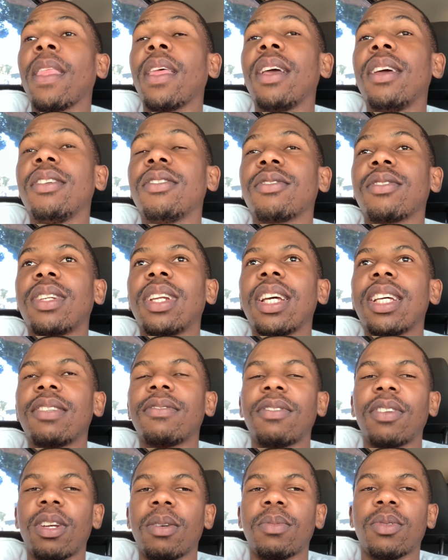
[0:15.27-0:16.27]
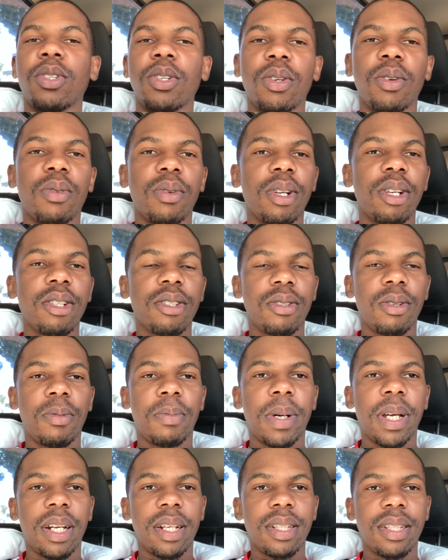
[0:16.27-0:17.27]
in today's video, I'm sure you already saw
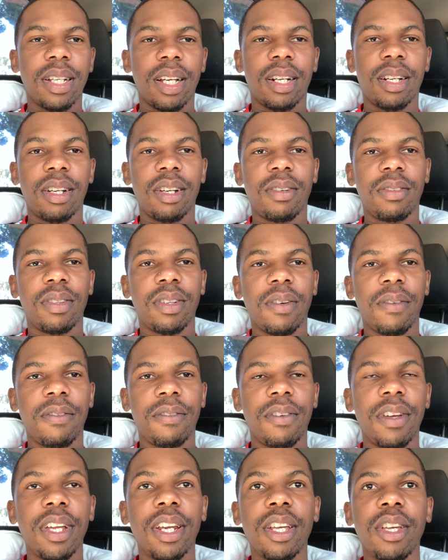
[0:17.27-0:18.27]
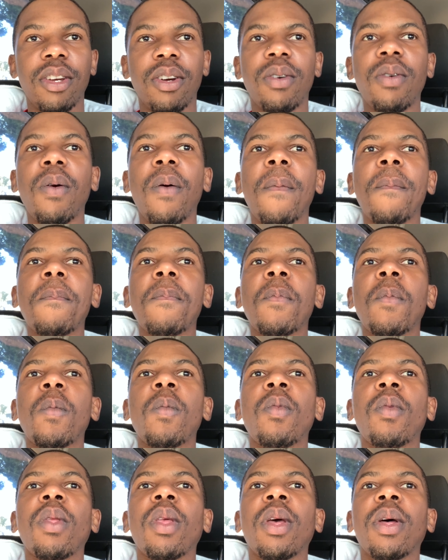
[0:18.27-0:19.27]
by the title of the video,
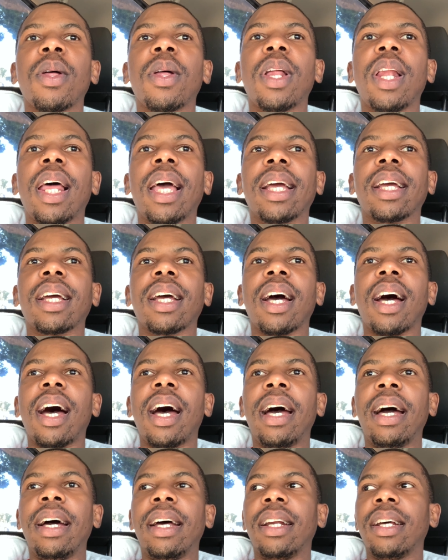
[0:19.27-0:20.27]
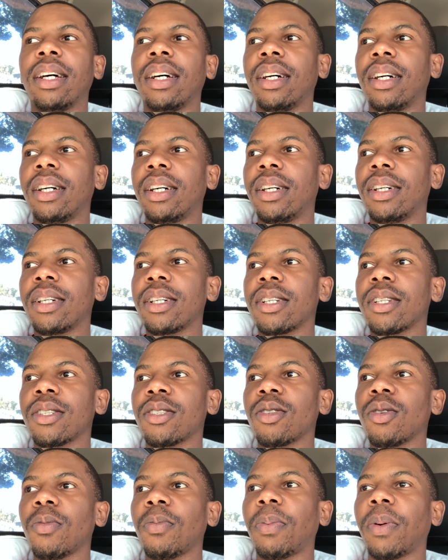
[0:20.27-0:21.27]
like I had a
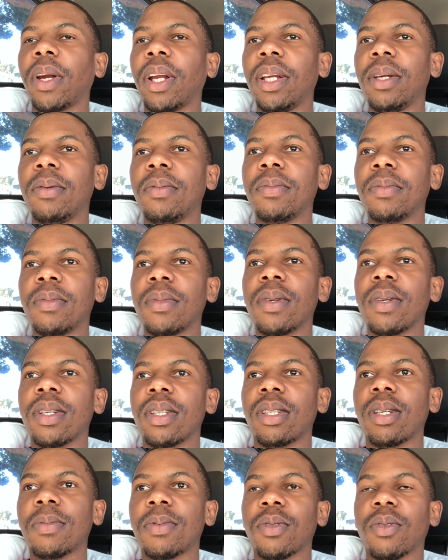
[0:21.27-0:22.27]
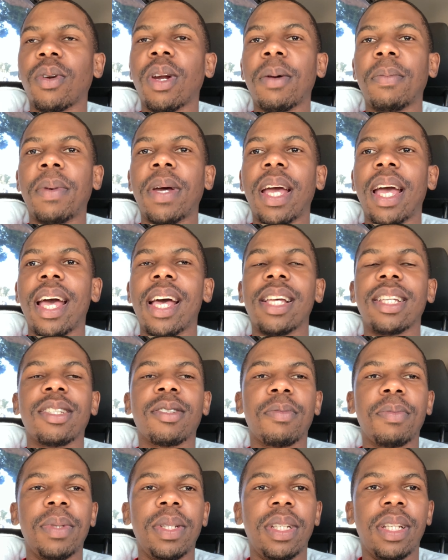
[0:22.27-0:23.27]
Supreme subscriber ask
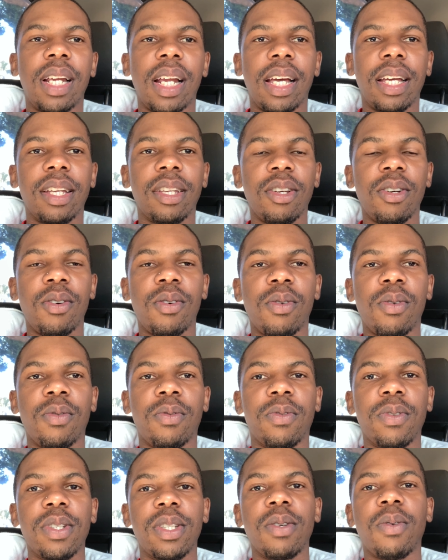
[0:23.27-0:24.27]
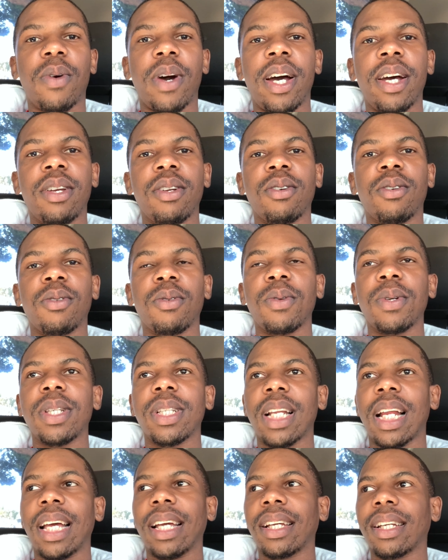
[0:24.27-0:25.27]
me, like, yo, Vusi, why are you always
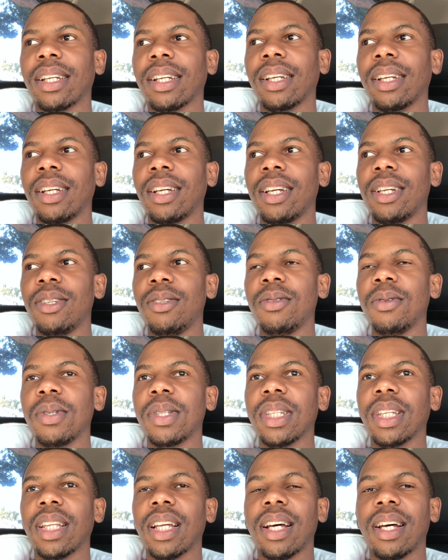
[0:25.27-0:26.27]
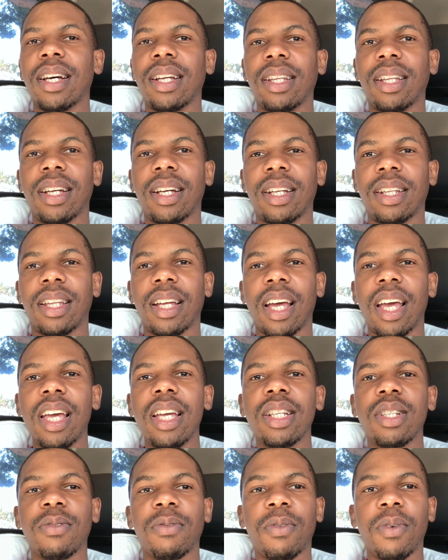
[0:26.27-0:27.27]
like using the
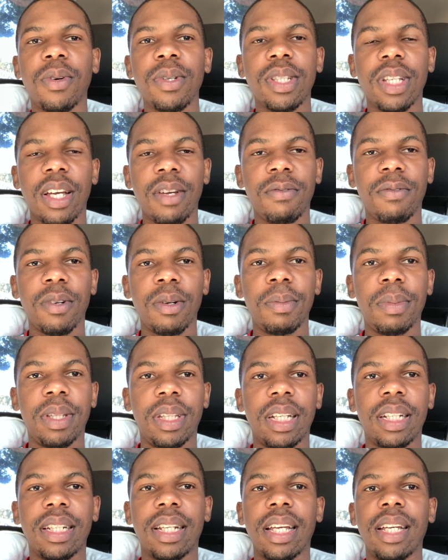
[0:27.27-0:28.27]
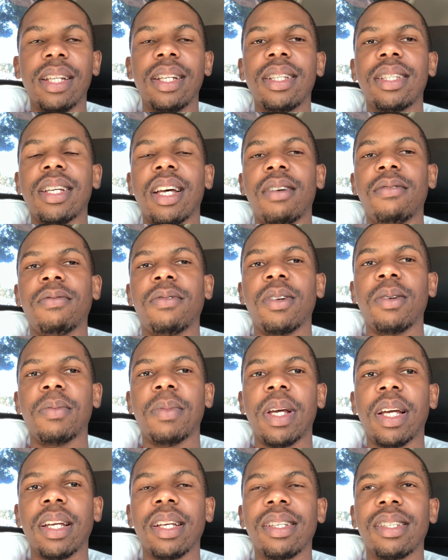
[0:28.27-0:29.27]
H4 time frame and the daily time frame?
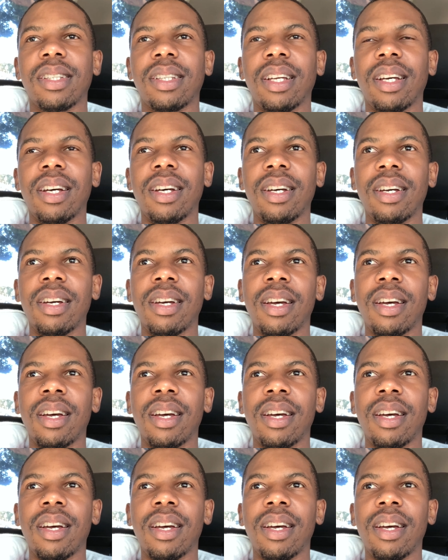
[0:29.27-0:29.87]
Like, is there